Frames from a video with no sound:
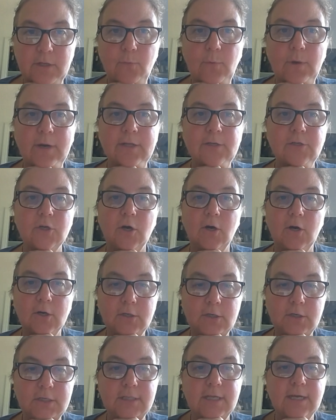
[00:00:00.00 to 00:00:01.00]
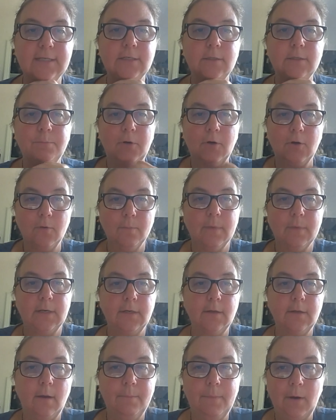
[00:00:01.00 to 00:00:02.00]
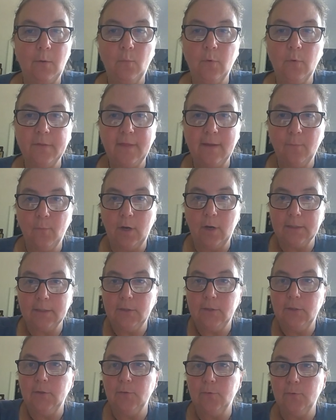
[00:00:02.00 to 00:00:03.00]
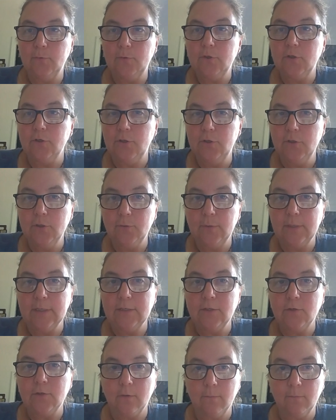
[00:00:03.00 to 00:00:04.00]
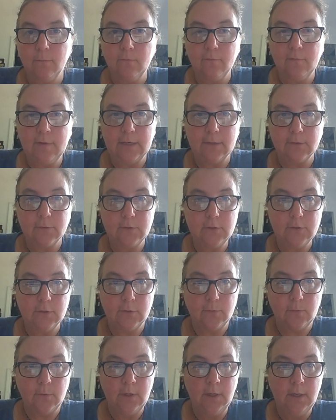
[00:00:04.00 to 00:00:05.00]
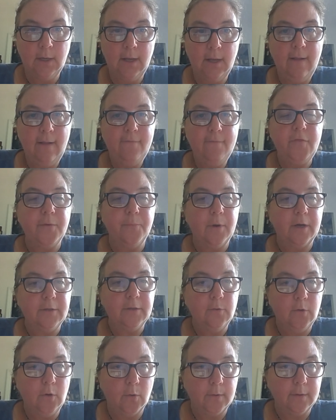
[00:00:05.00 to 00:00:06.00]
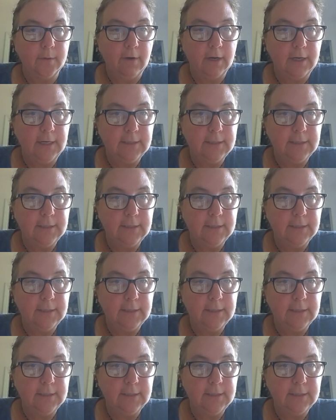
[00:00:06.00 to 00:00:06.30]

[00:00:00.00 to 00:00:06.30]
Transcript: You want to talk to that department about what they want you to do in terms of Calc 2. If they want you going right